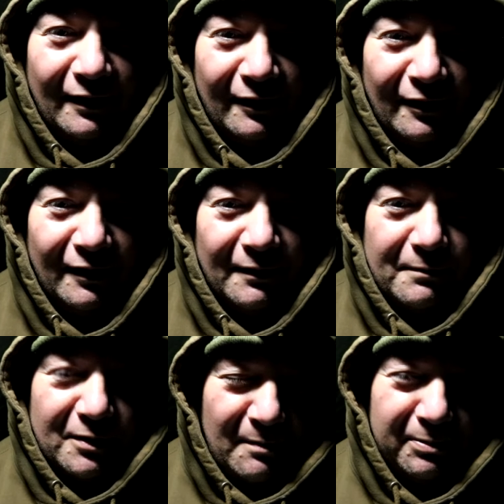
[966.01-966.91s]

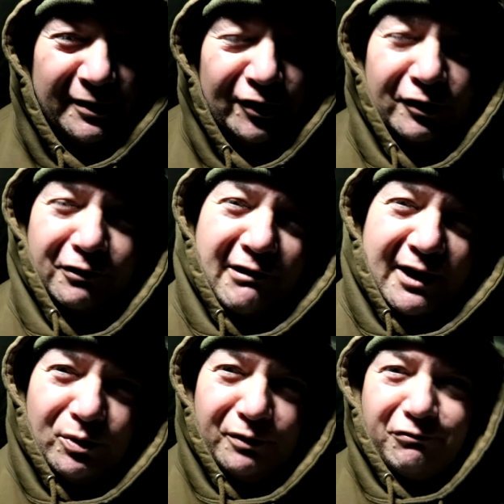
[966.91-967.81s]
I positioned the
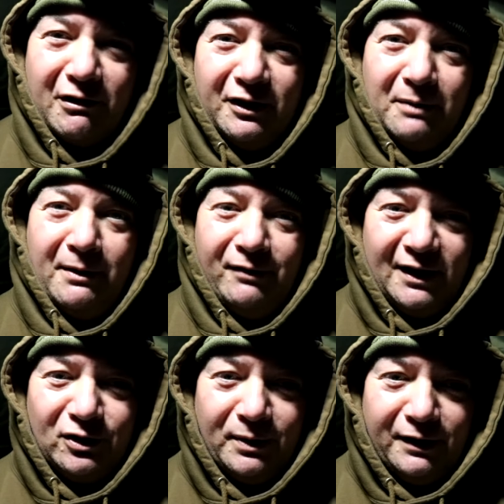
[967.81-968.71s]
cradle in front of the bivvy
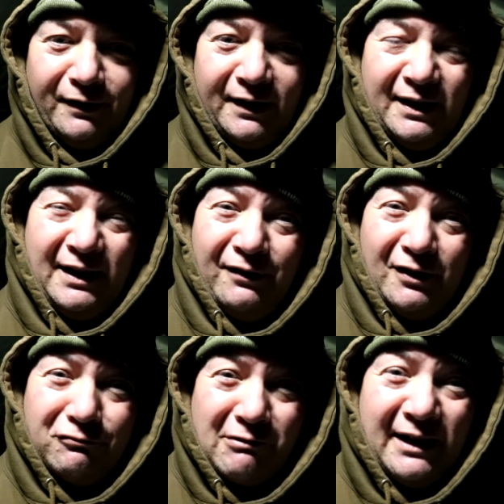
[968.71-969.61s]
this week, thinking if
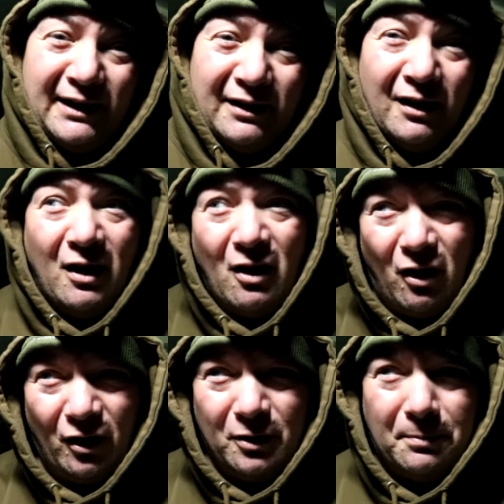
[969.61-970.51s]
it's raining
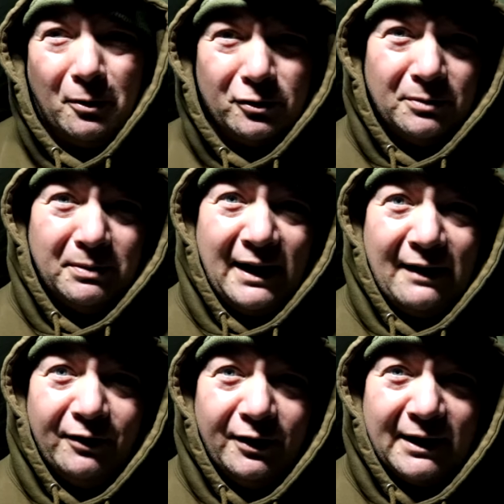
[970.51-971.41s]
I could possibly
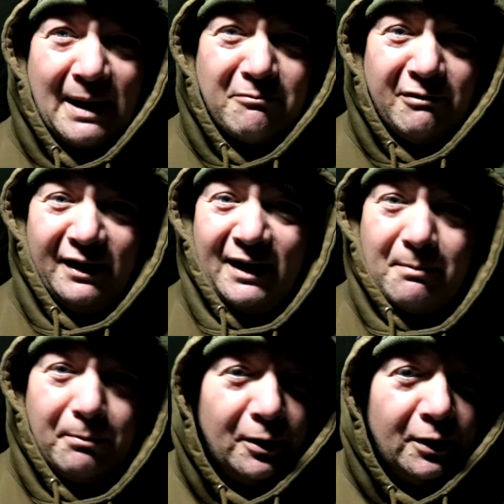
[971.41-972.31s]
have the camera in here,
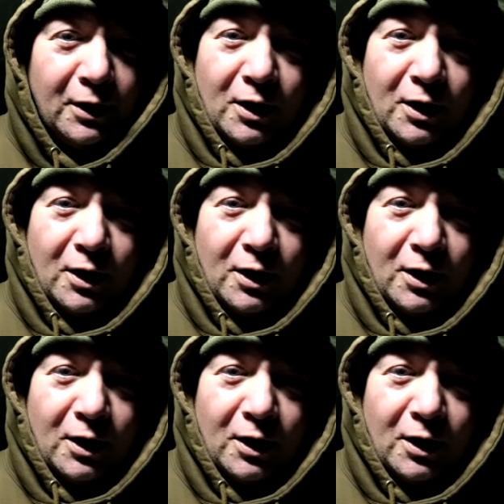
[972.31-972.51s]
but